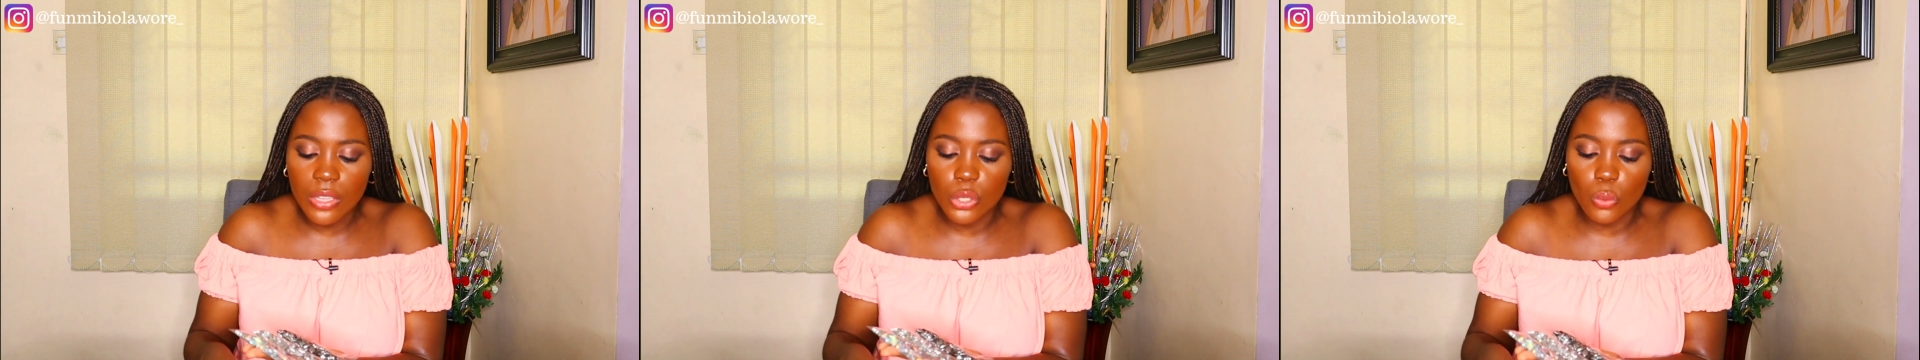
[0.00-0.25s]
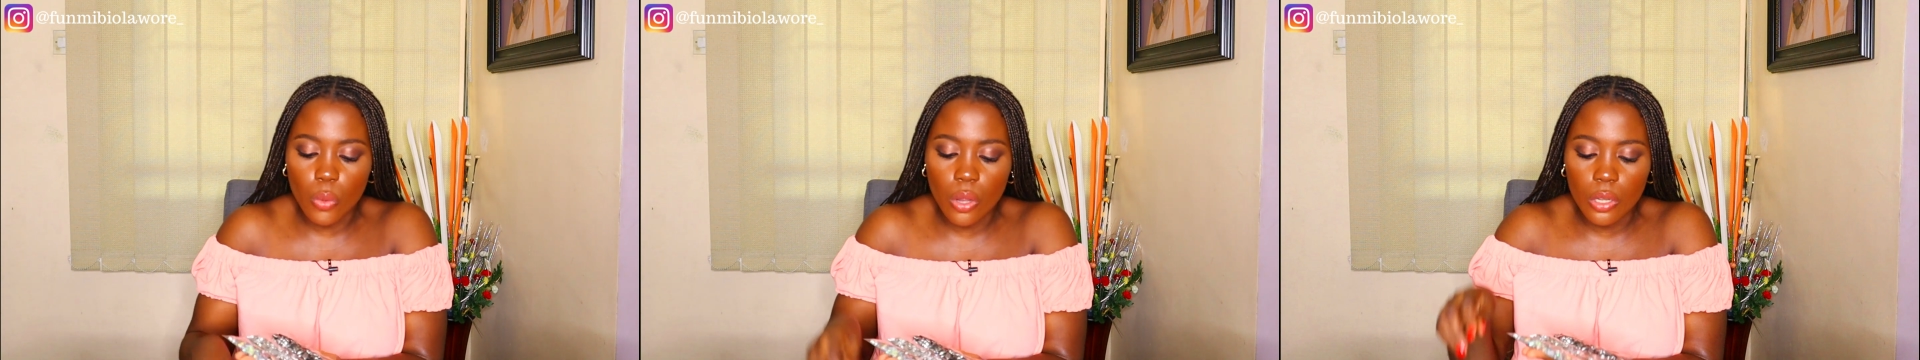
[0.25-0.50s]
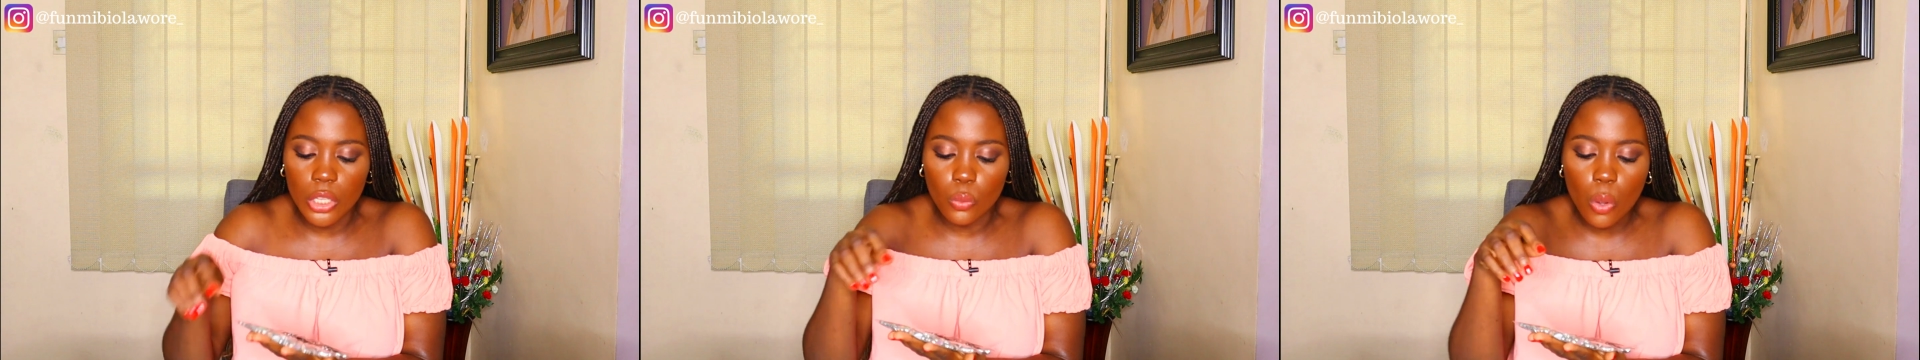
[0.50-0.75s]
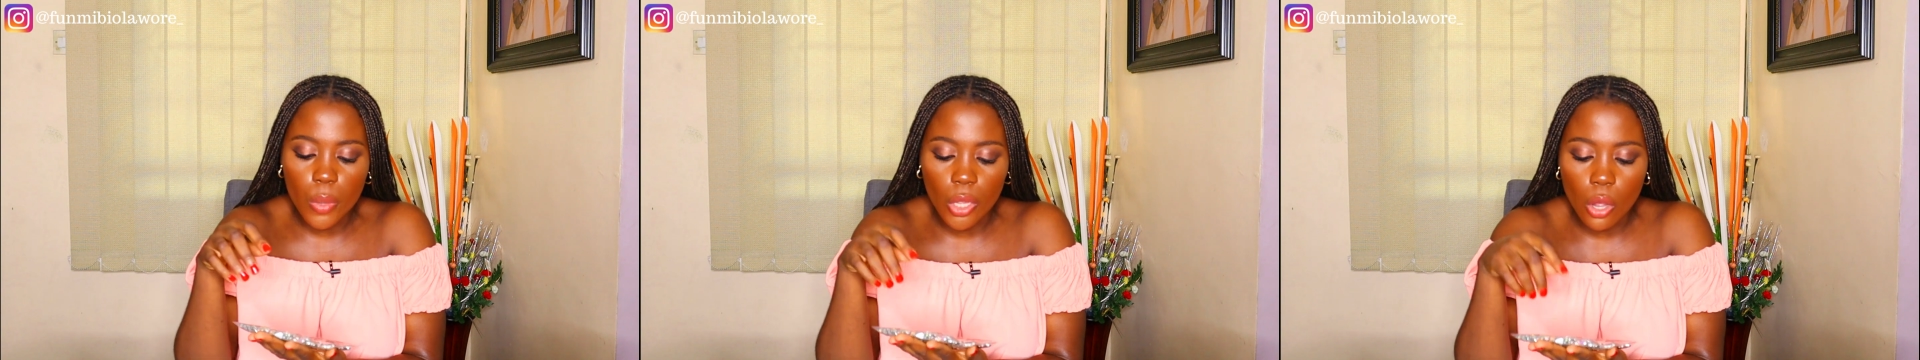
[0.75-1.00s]
as well is
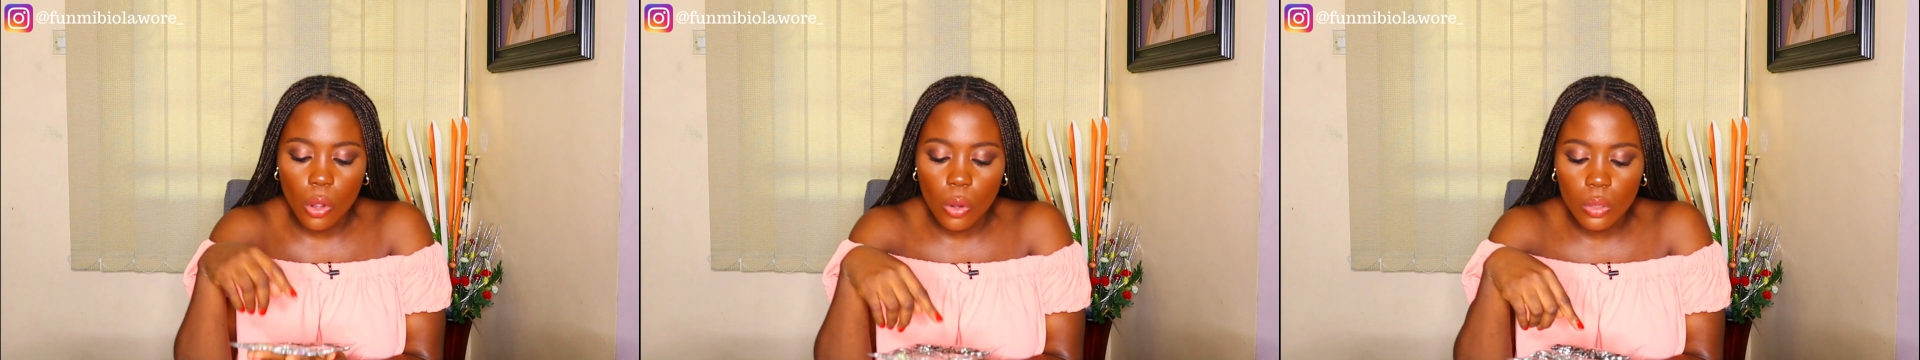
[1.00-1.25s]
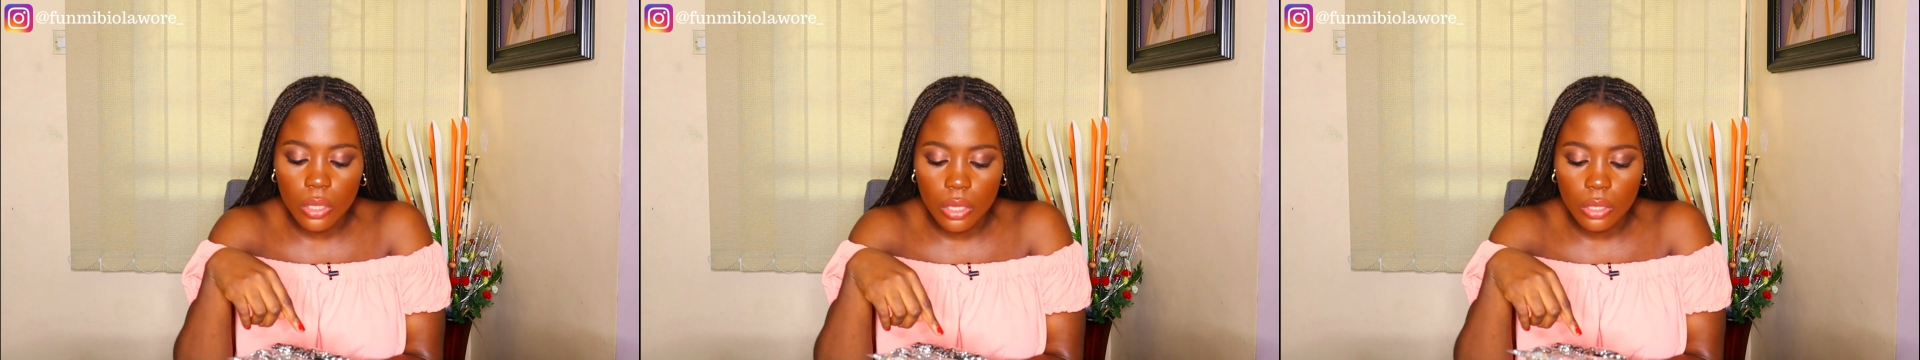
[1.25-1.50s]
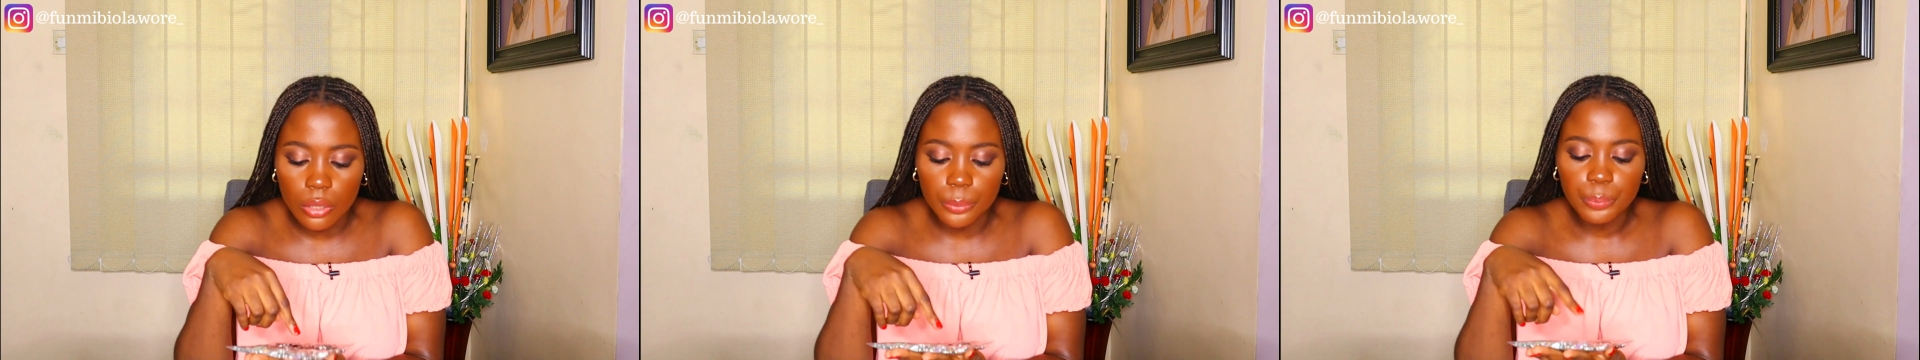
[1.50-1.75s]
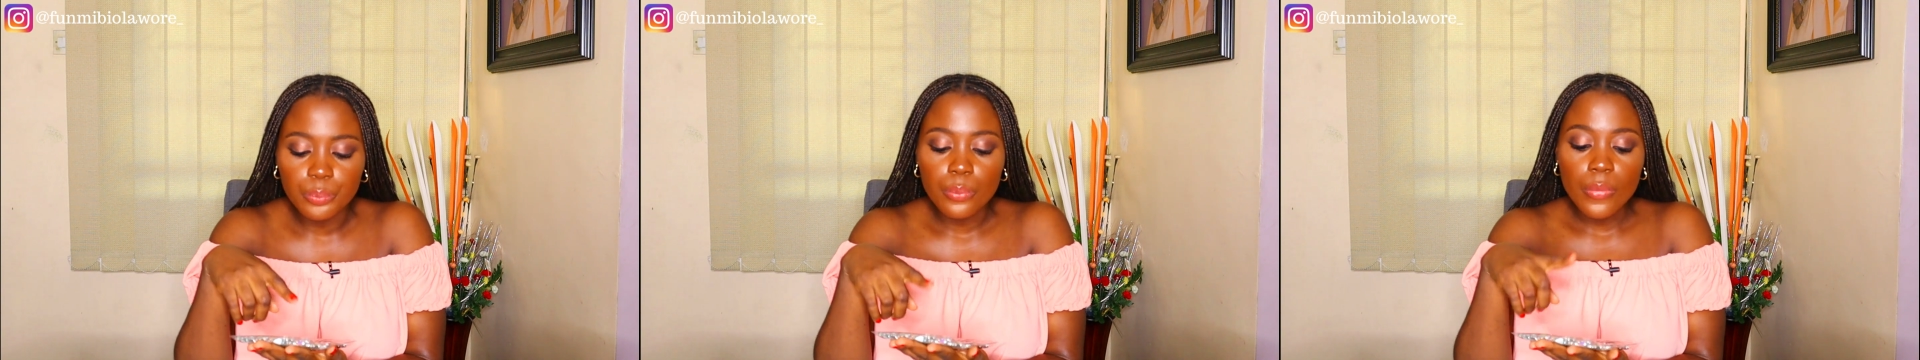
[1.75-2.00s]
what we call
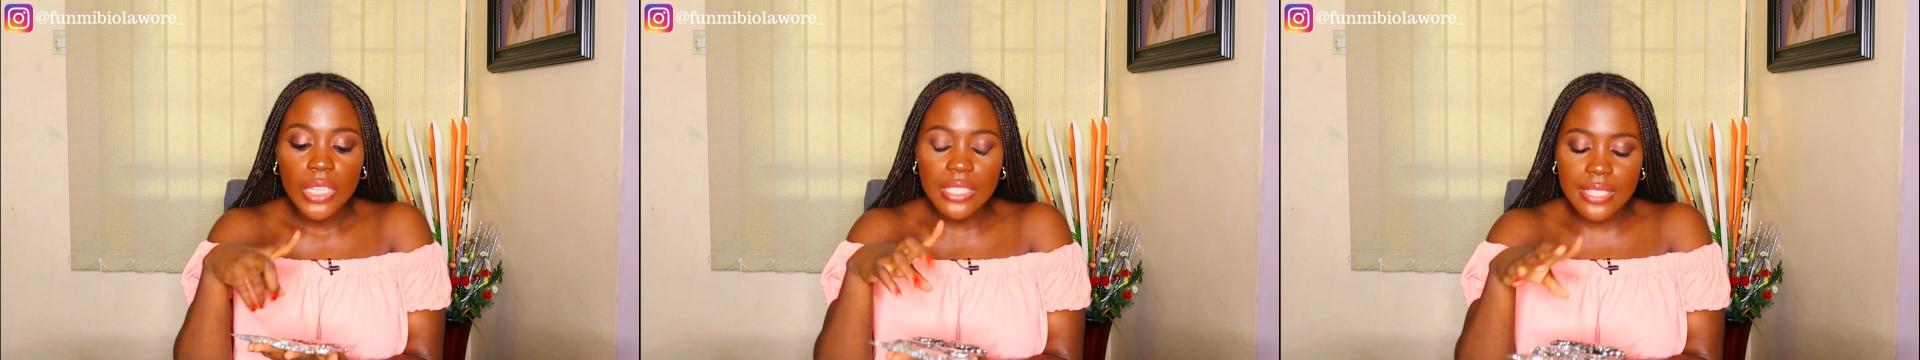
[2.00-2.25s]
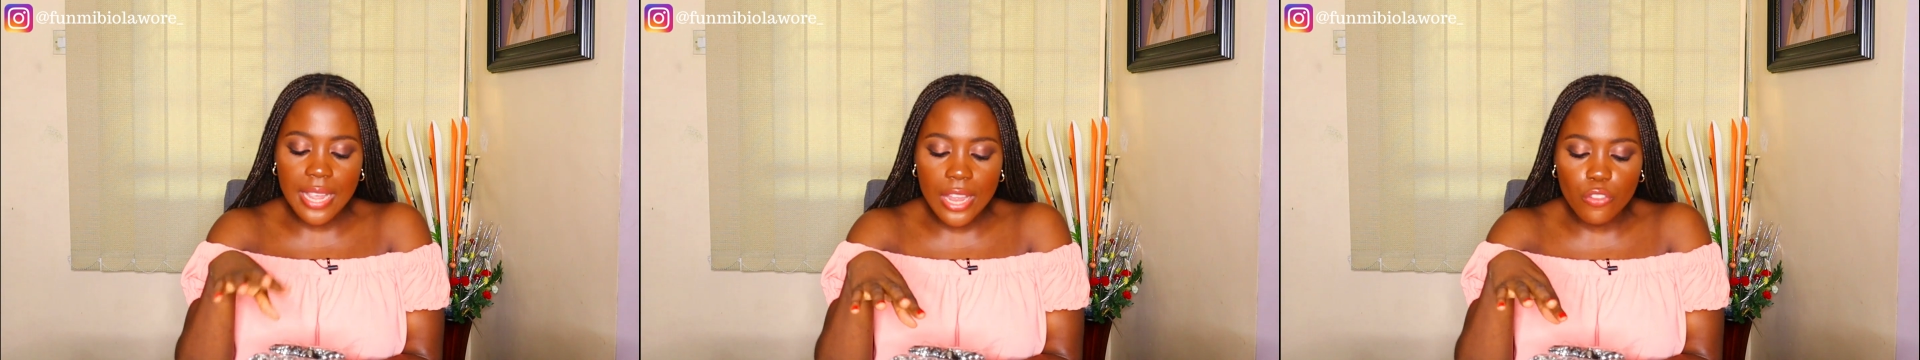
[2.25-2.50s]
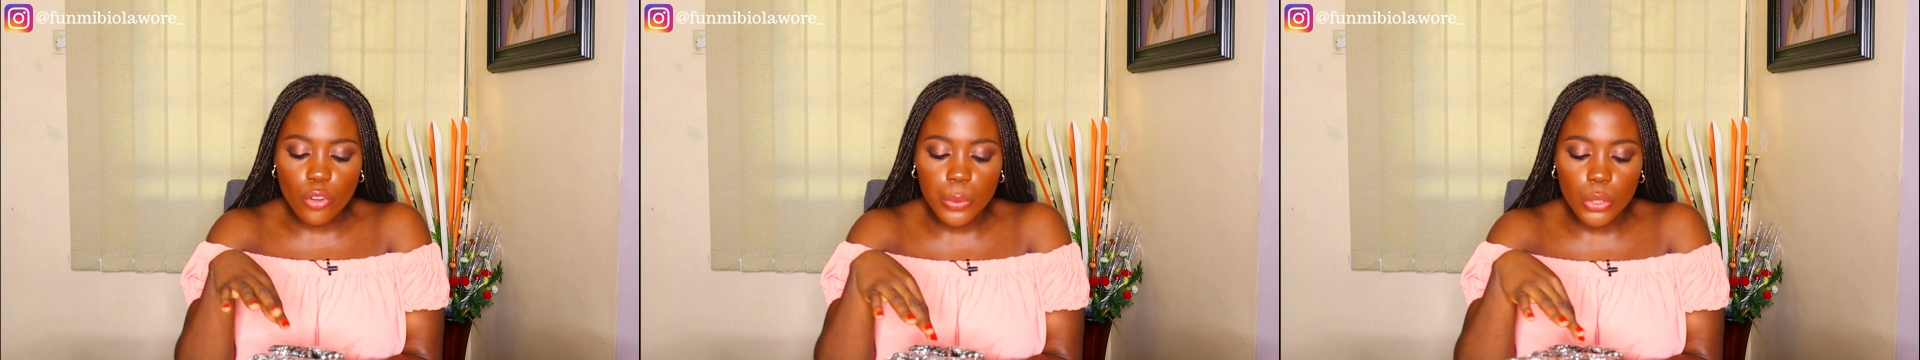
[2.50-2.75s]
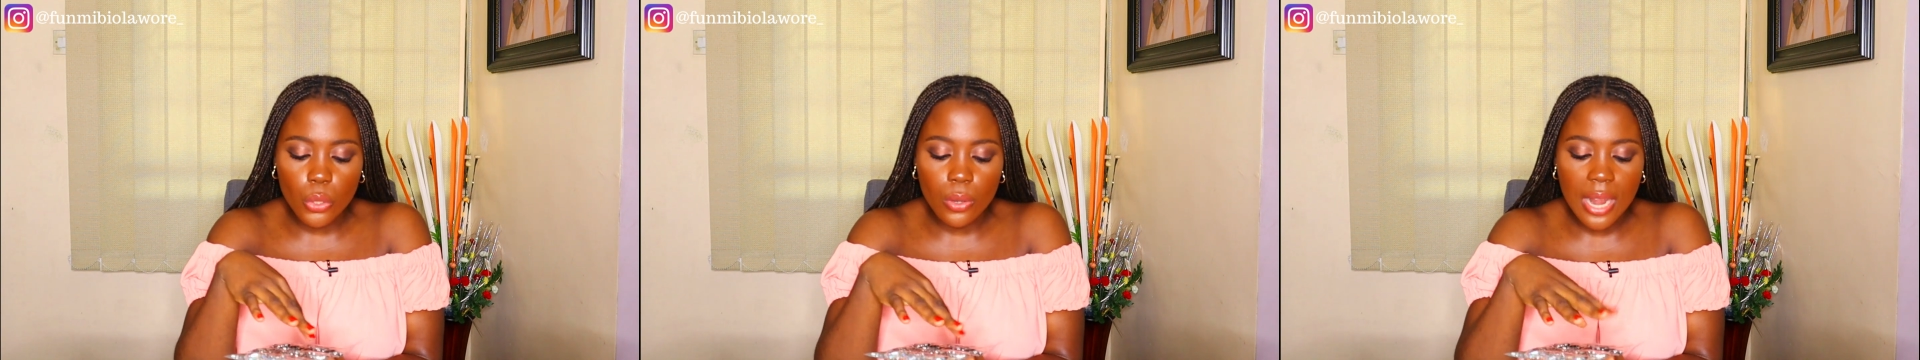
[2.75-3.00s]
the teardrop
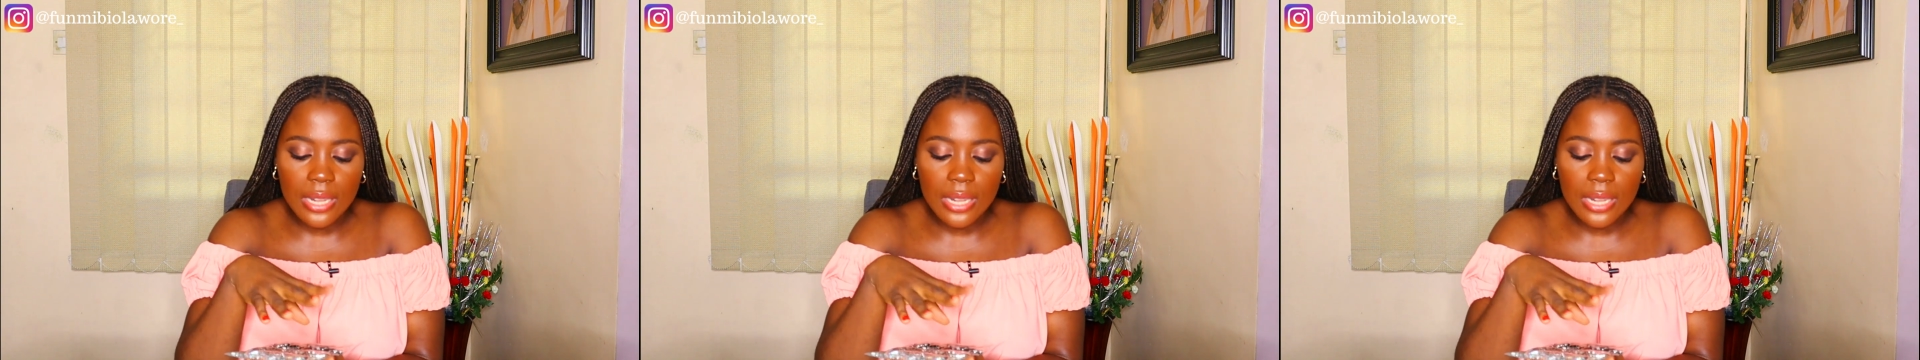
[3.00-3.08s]
stone.